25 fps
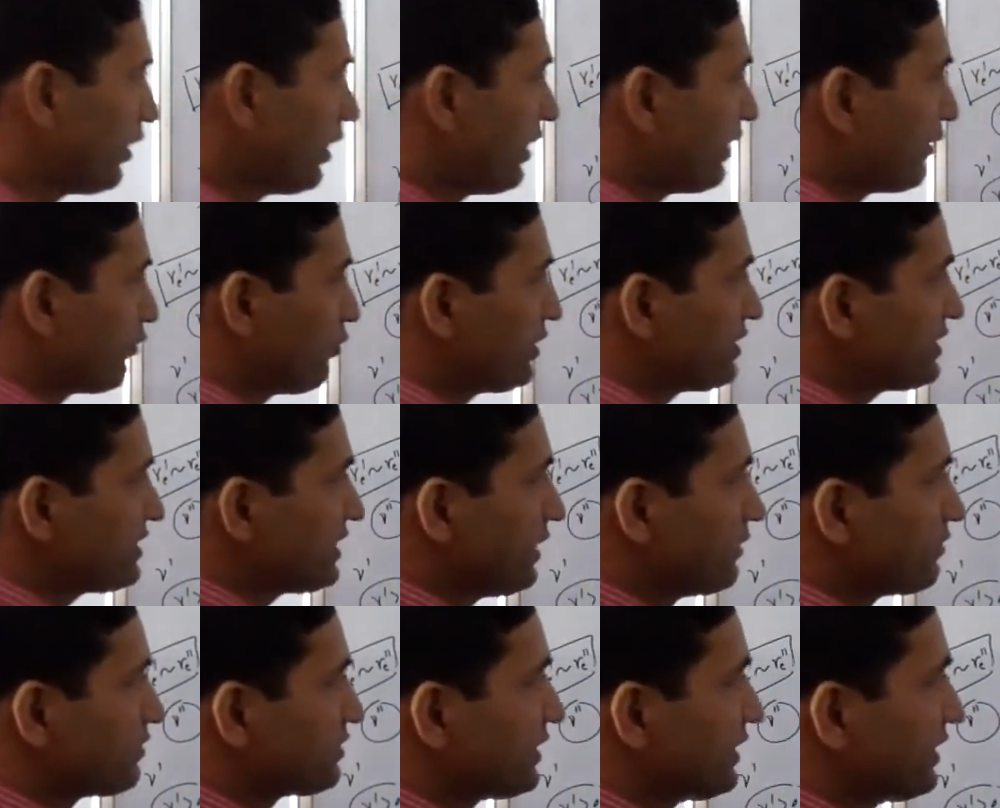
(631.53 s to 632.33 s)
once
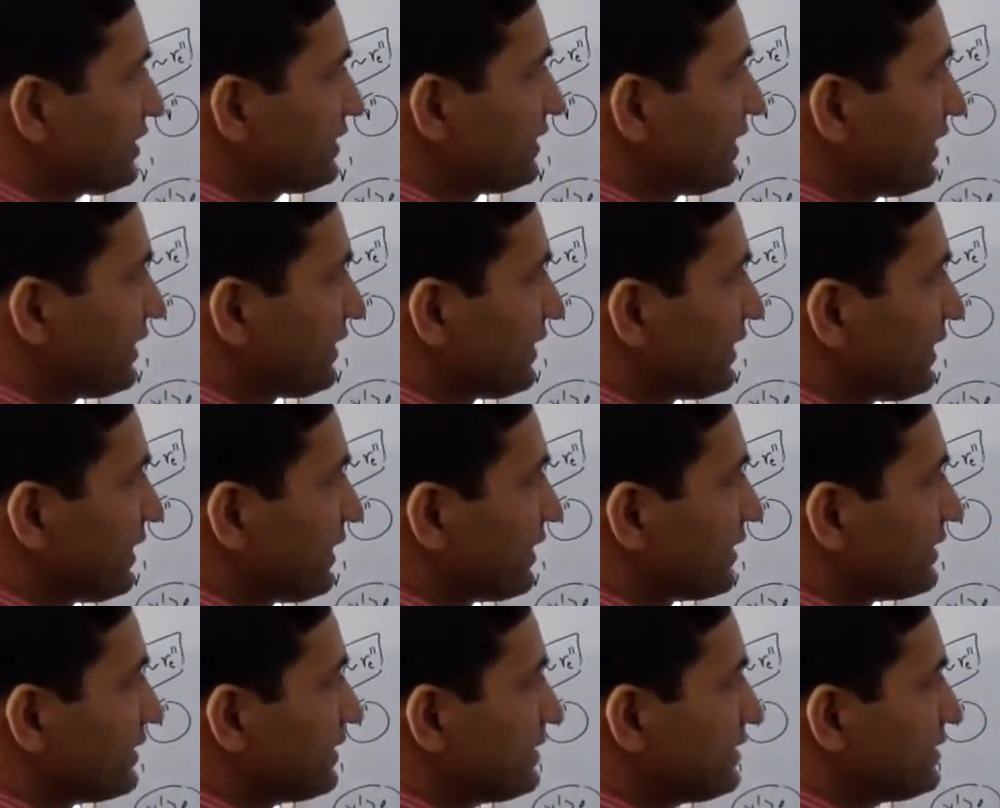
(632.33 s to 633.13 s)
I'm saying that
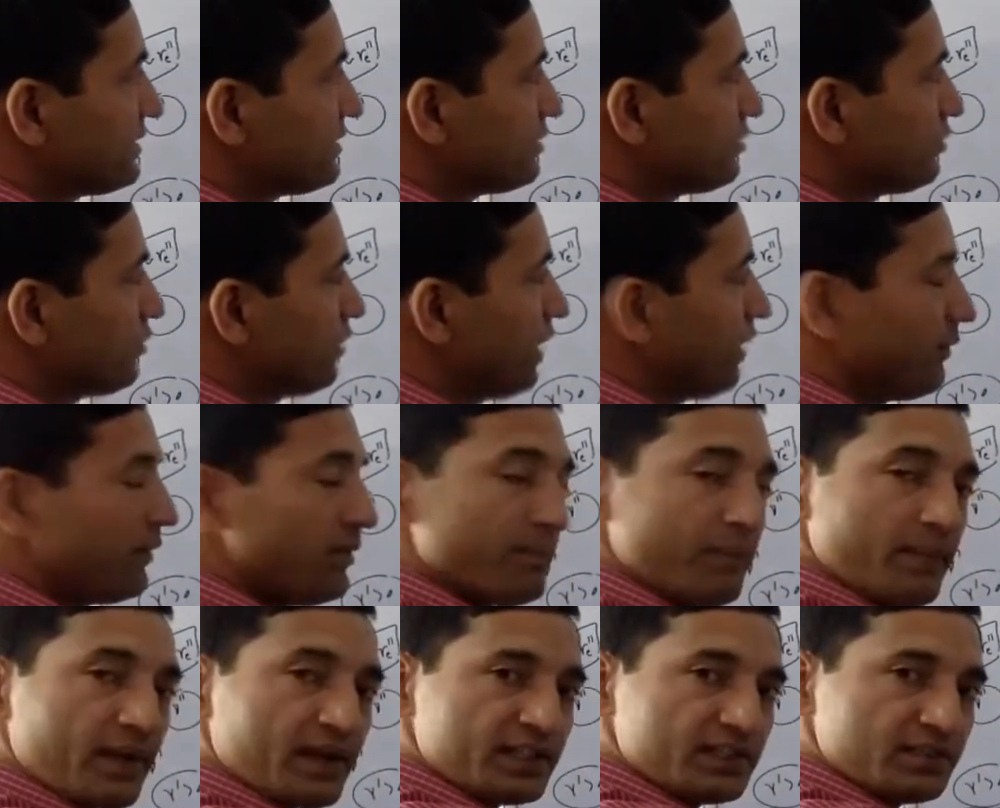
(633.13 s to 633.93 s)
this, you have a
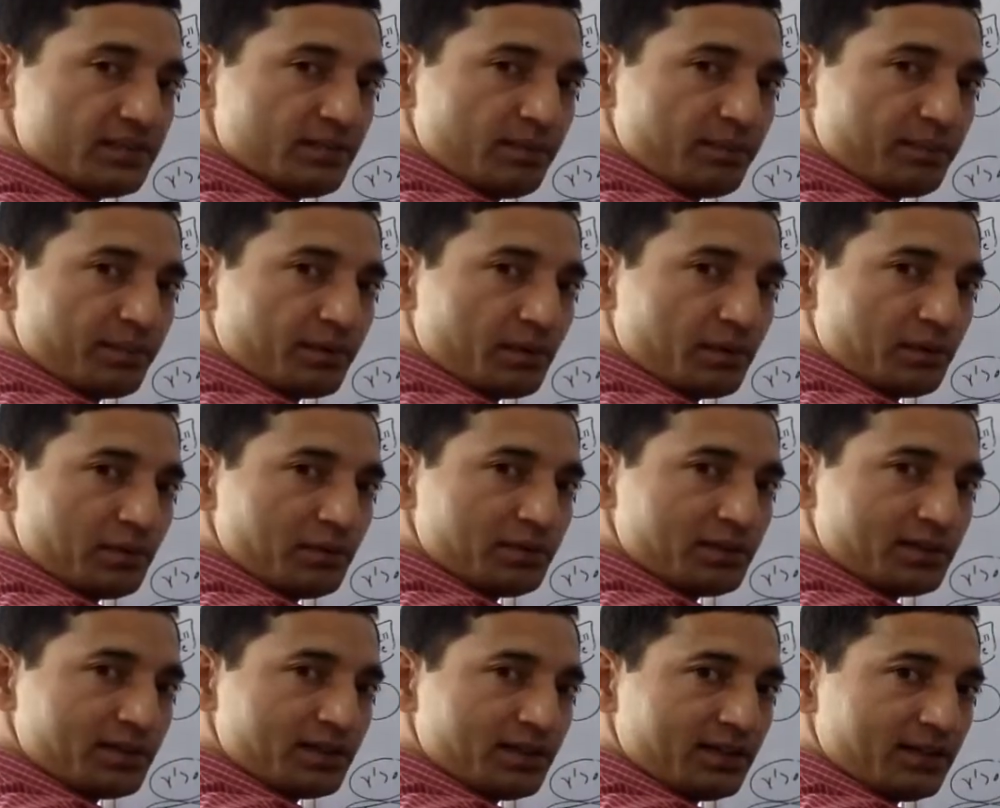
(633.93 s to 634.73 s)
maximum
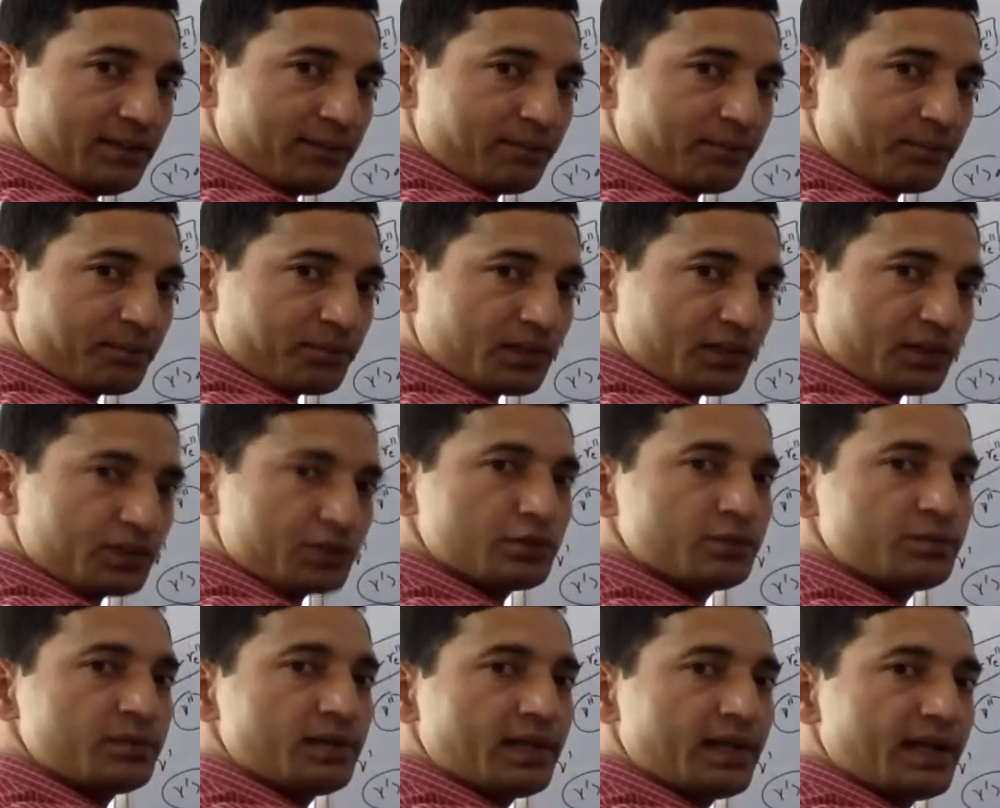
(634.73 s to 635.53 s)
probability
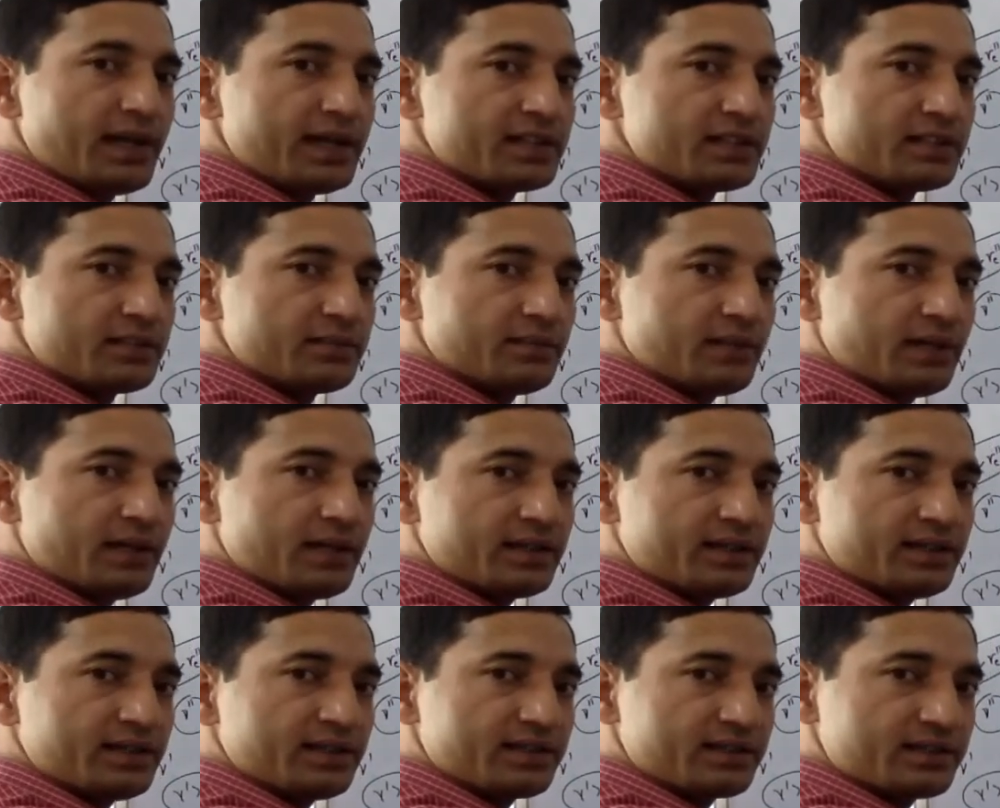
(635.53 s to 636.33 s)
to be atom
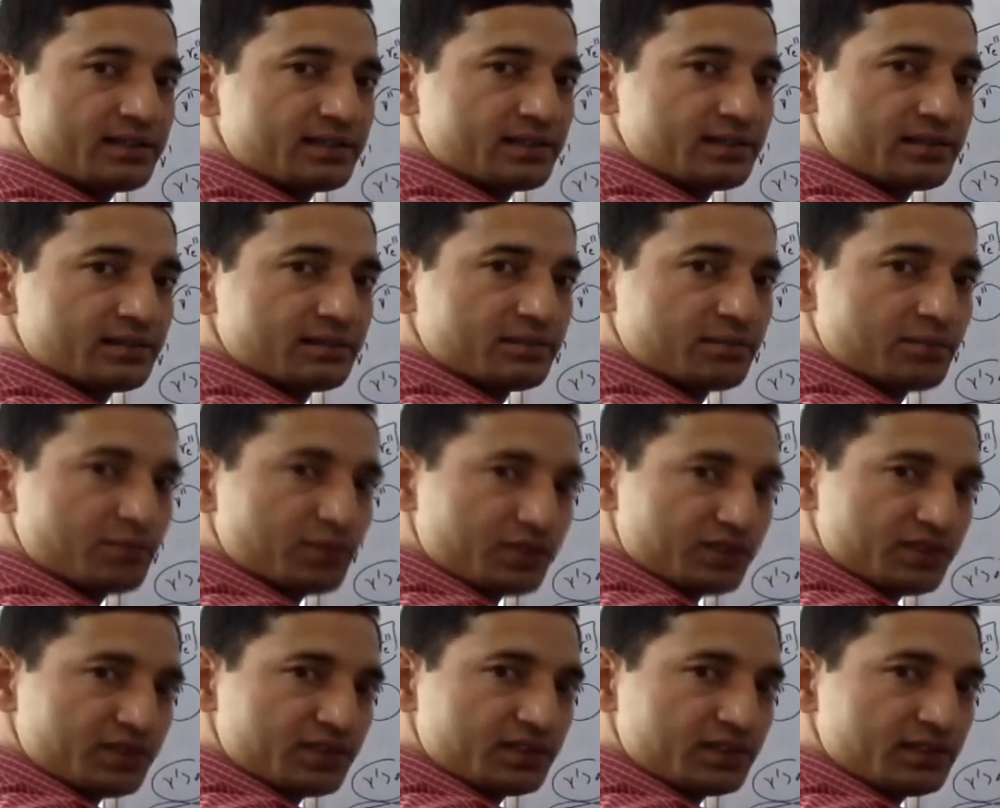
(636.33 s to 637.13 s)
at this
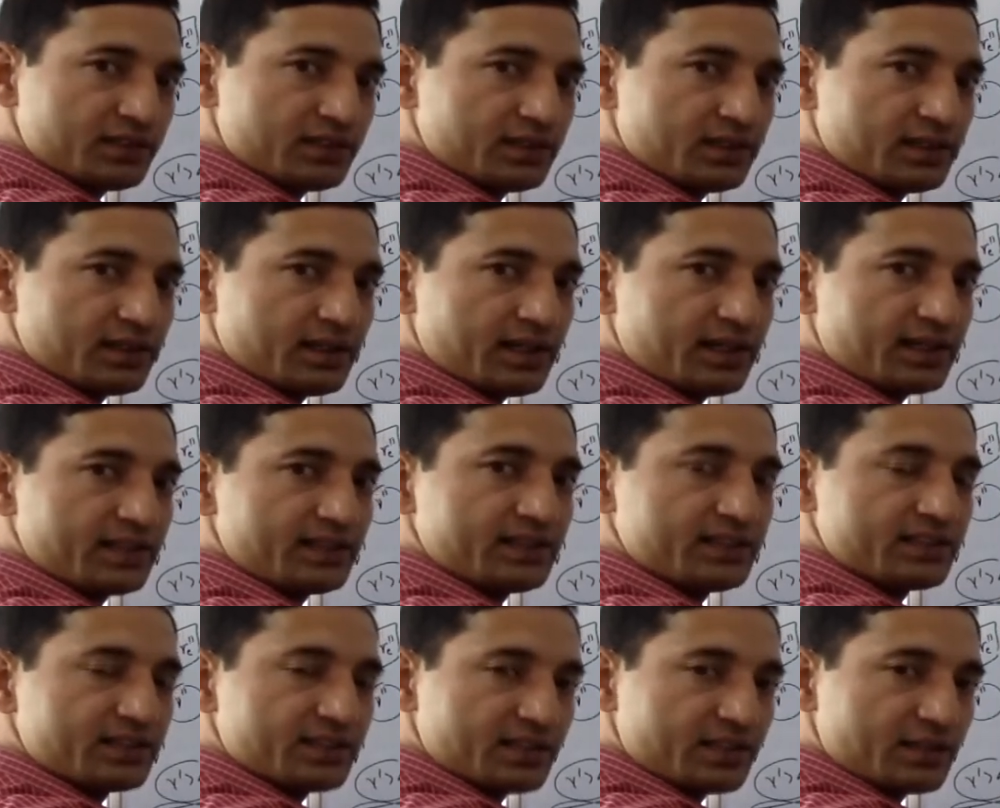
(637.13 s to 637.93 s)
position at the
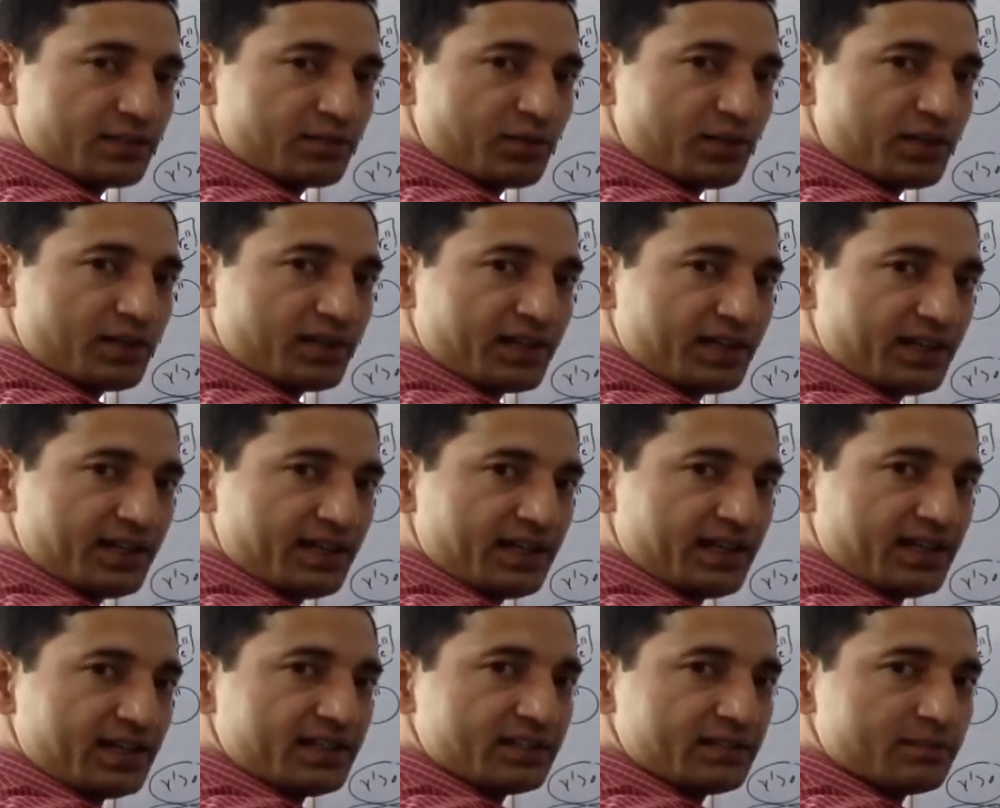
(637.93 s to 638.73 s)
turning point A
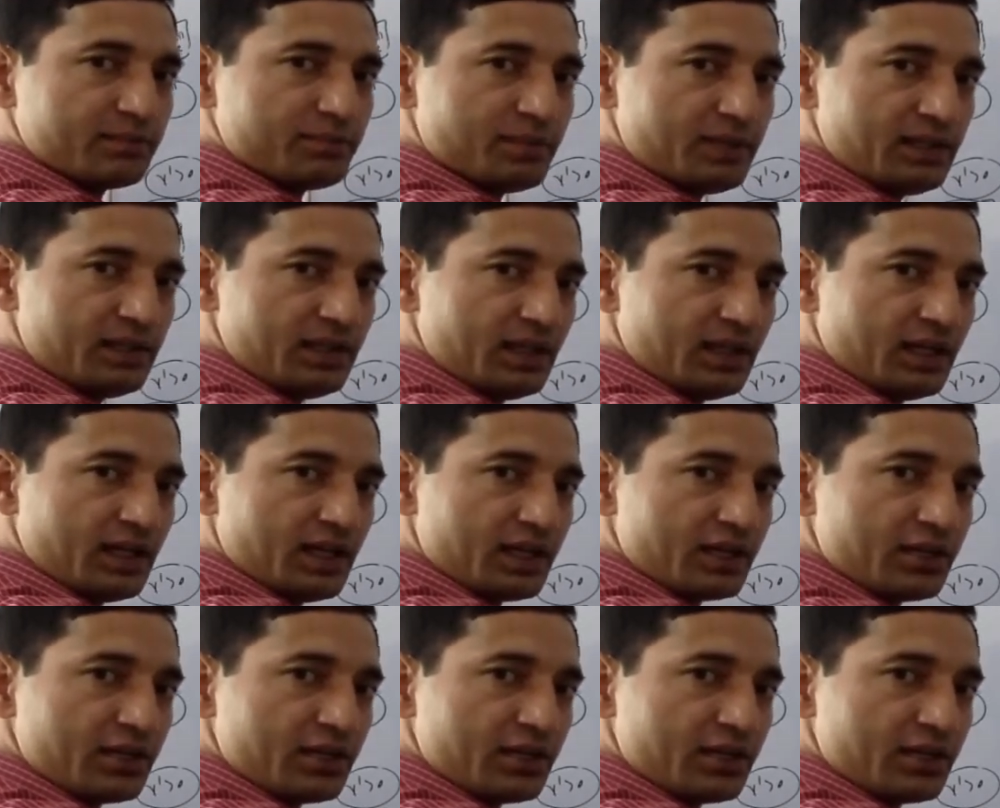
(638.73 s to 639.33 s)
and B.